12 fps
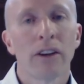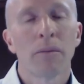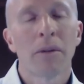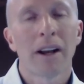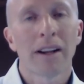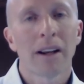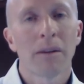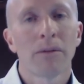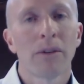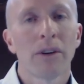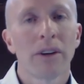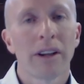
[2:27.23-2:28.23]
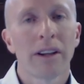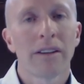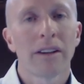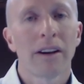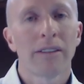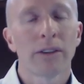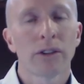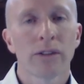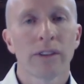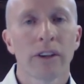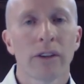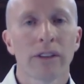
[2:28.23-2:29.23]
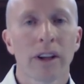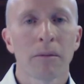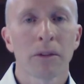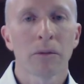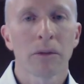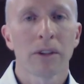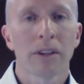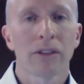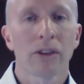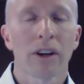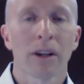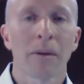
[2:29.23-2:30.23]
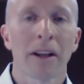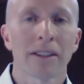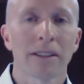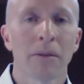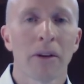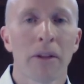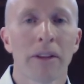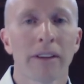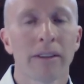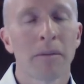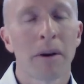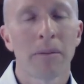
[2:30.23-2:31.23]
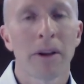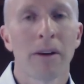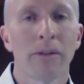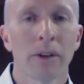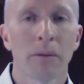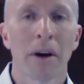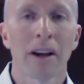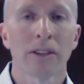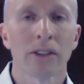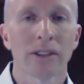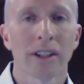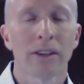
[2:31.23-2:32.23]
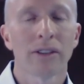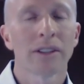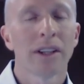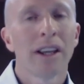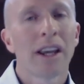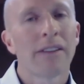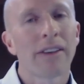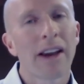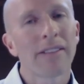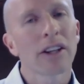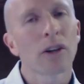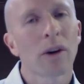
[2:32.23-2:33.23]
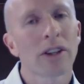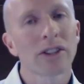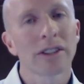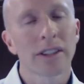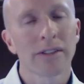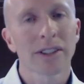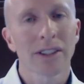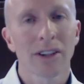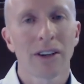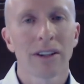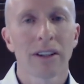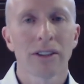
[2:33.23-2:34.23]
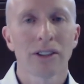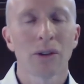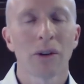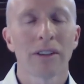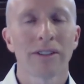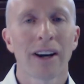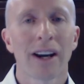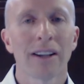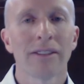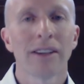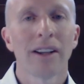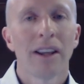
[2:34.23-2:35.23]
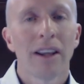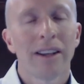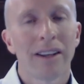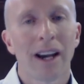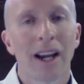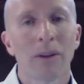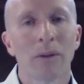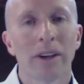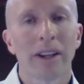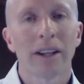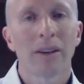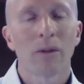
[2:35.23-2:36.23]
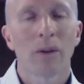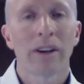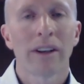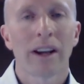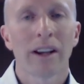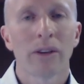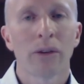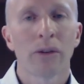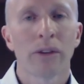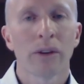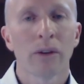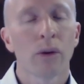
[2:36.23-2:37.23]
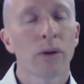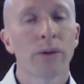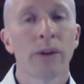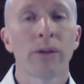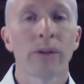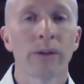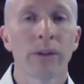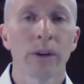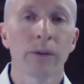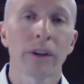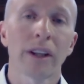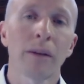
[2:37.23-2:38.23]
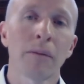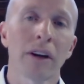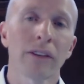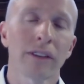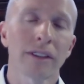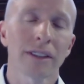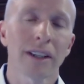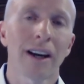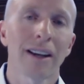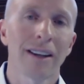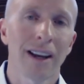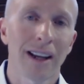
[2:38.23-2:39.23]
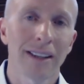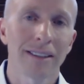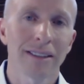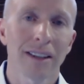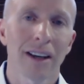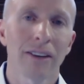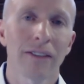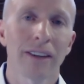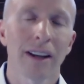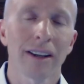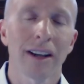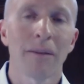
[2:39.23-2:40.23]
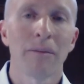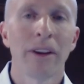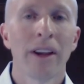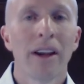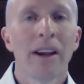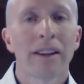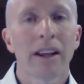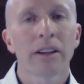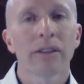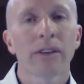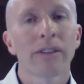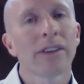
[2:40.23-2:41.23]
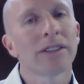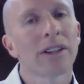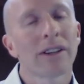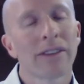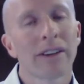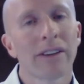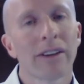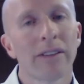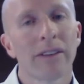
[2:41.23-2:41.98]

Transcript: video blog helpful. In future video segments, we're going to talk about some other things that might be helpful to buyers or sellers. If you have any questions, give us a call here at 215-918-1920, or feel free to email us at scott@scottirvin.com. Thank you for visiting our